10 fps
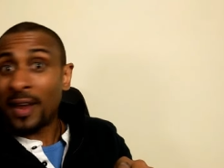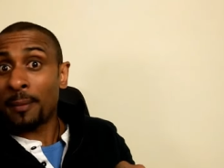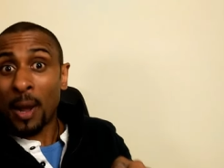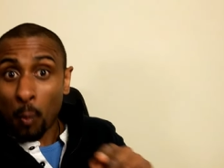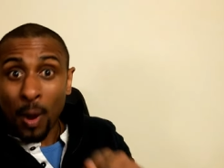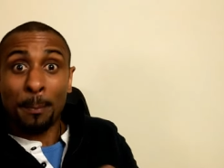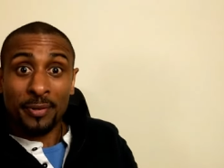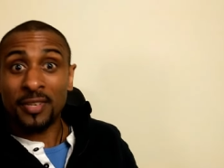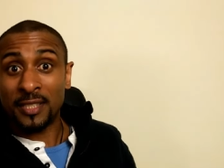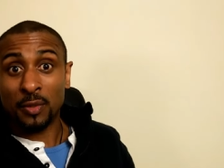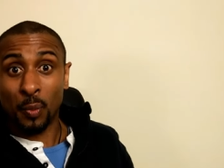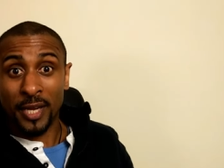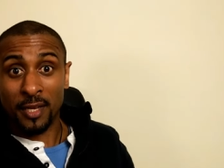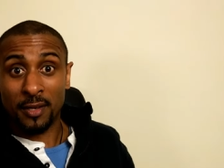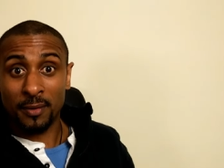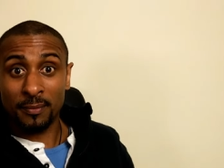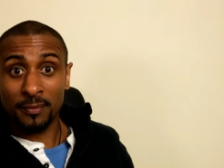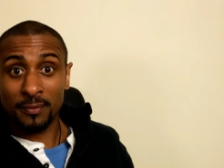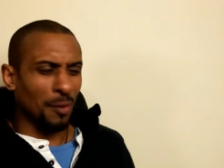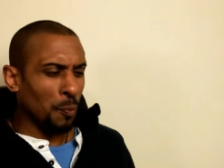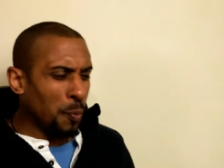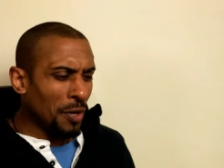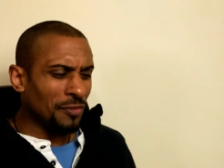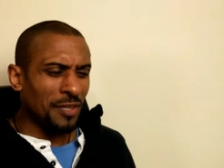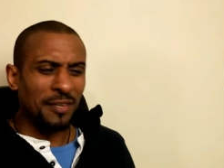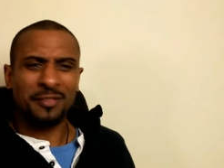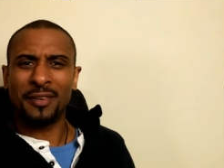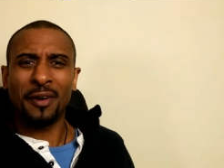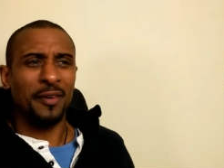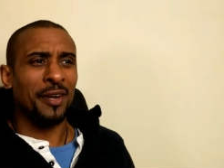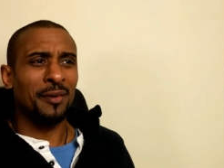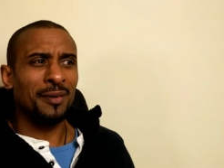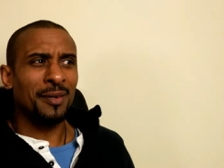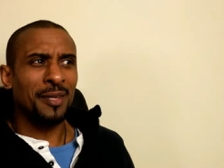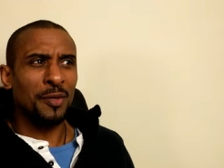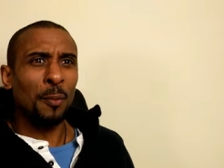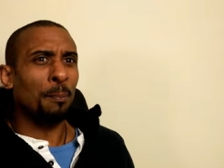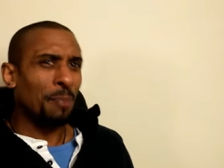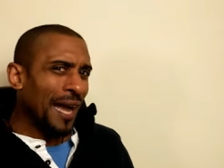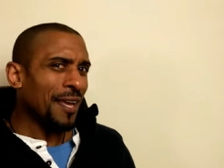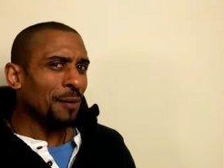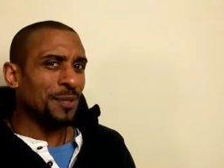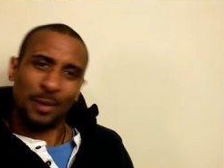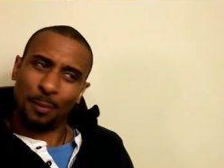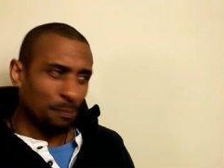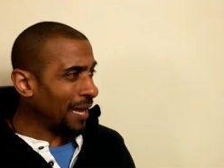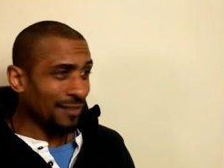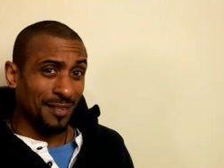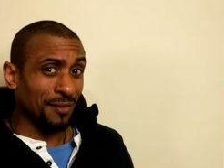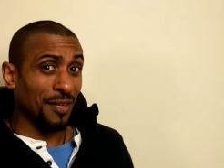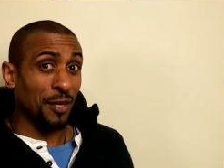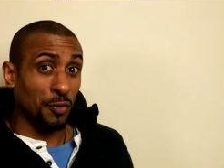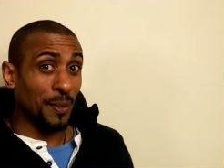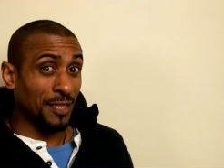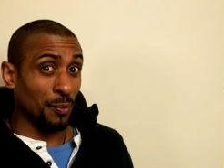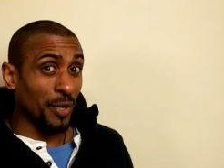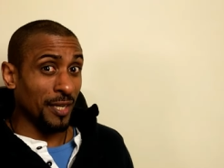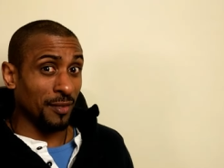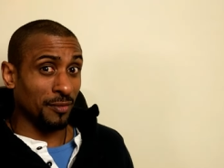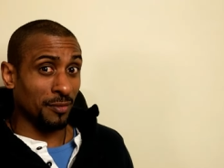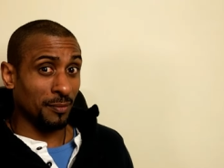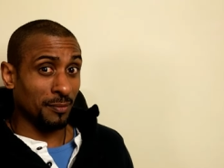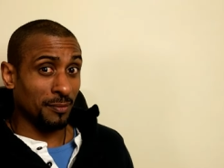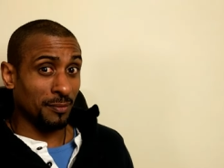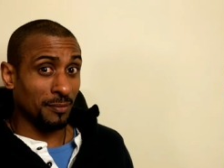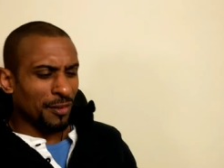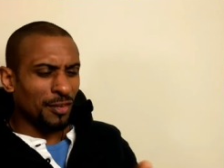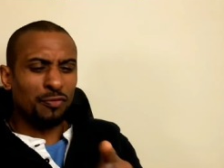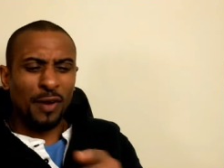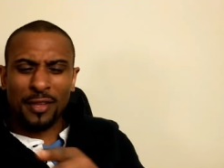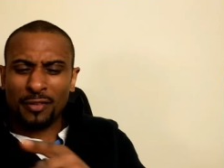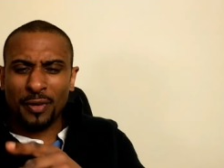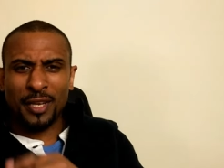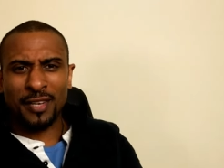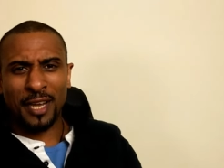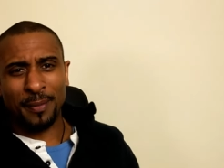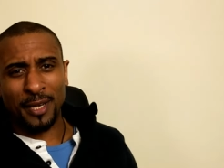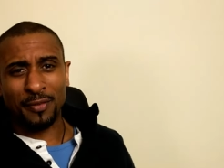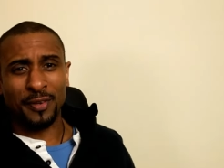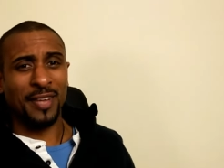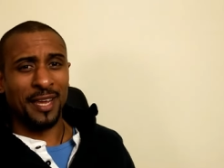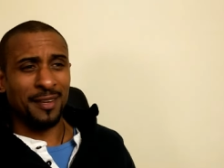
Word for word: around about 1% a week. In the worst case scenario, you're back up to your best inside of 20 weeks. And just run this through your database for a